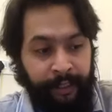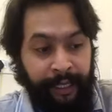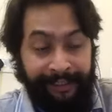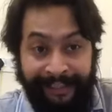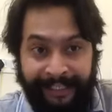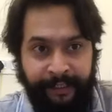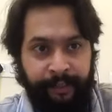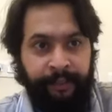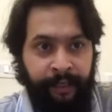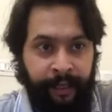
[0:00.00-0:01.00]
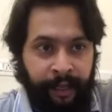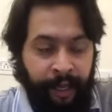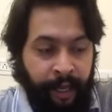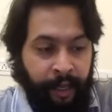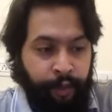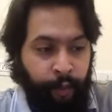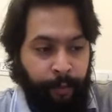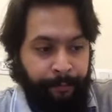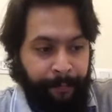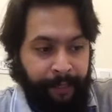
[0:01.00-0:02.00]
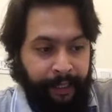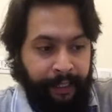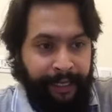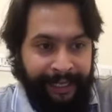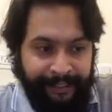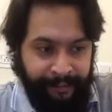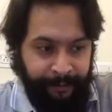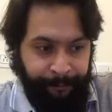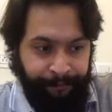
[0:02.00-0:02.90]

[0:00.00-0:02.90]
athletes. So let's say